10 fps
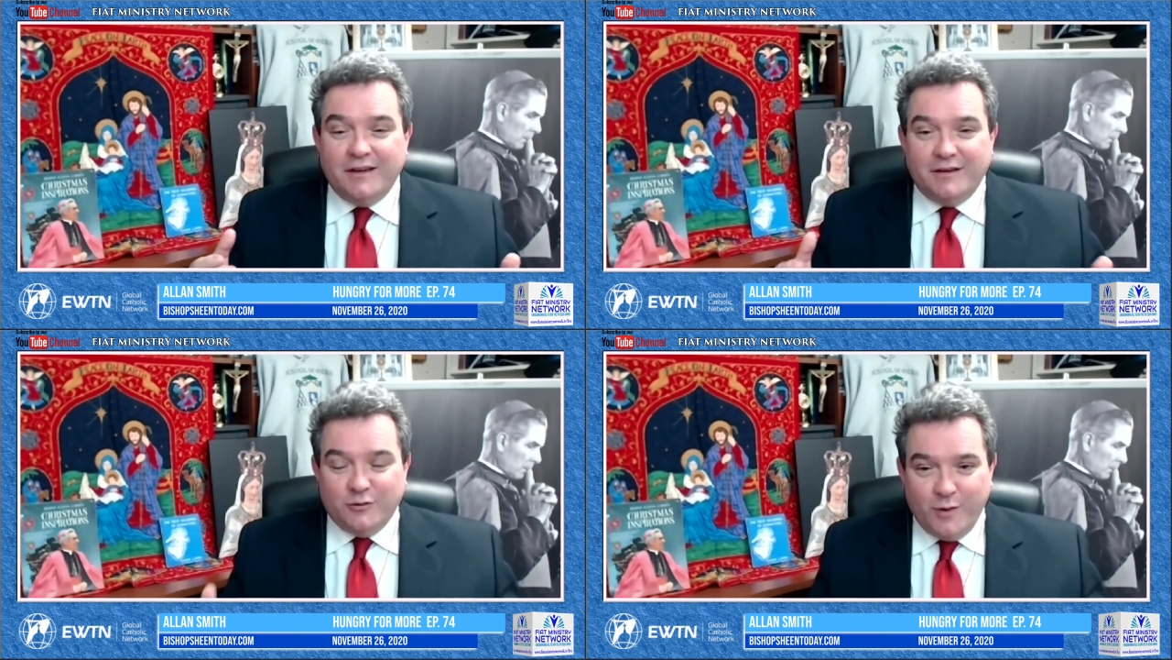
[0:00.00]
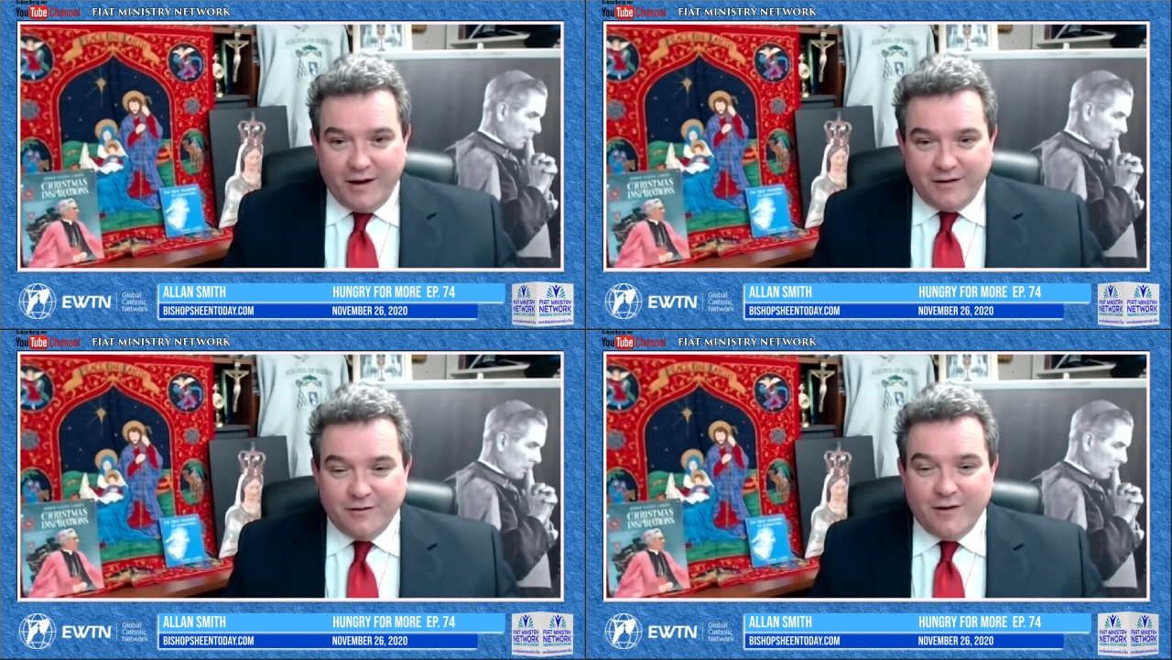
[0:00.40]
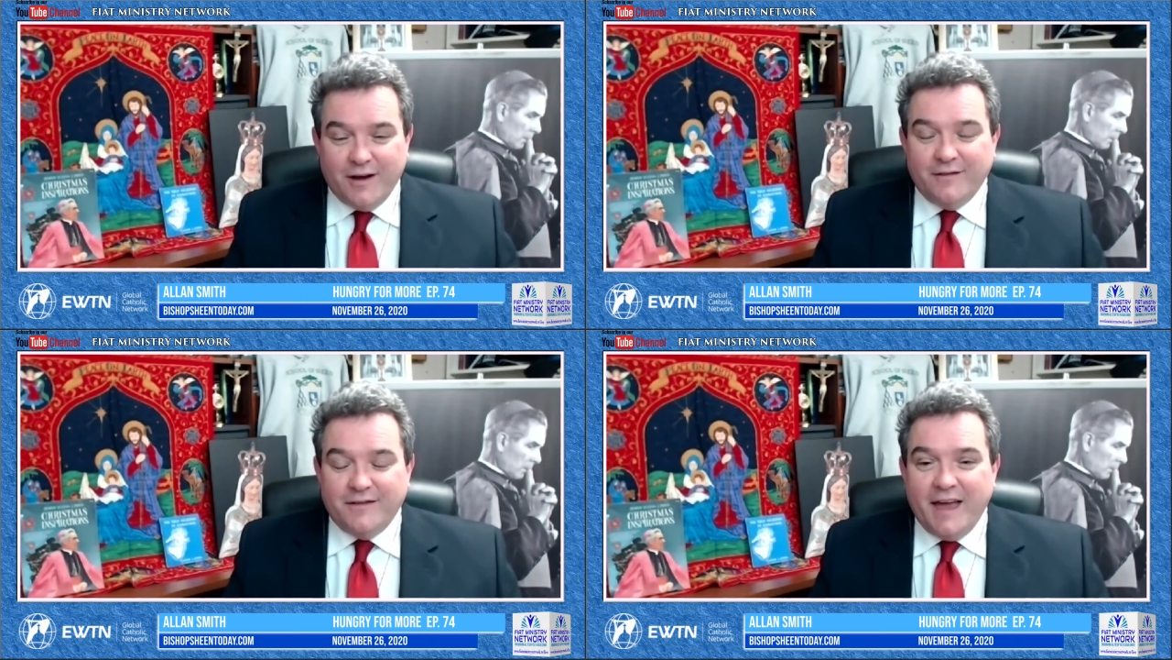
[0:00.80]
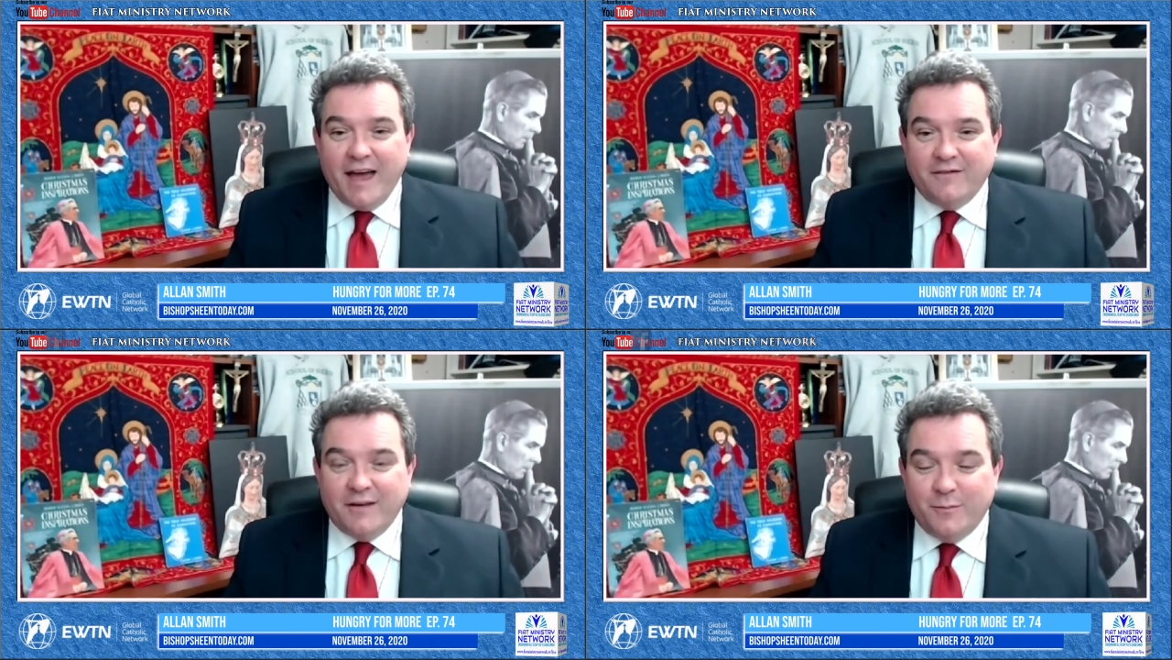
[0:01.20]
Speaker 1: director of the
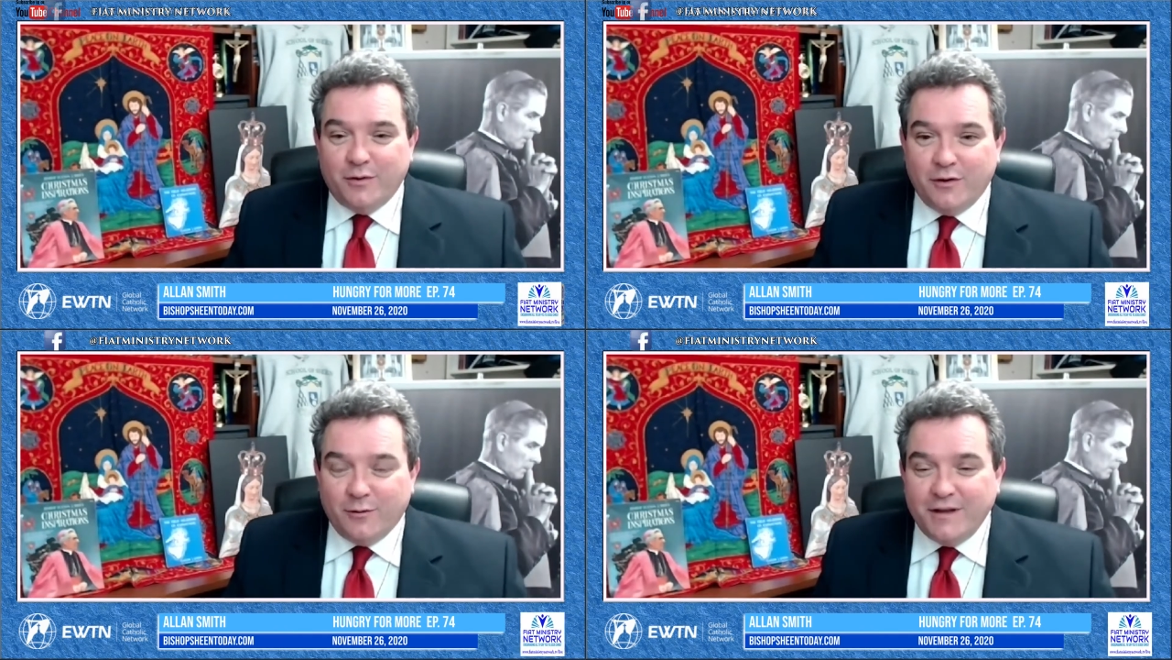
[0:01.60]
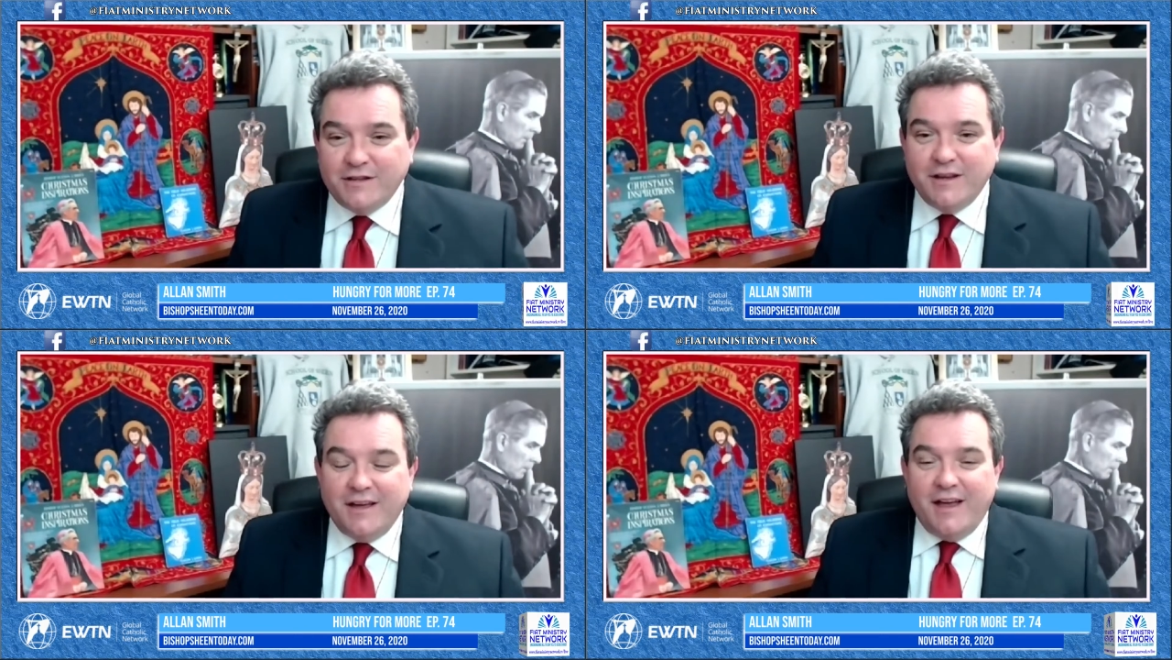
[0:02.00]
Advent Pilgrimage,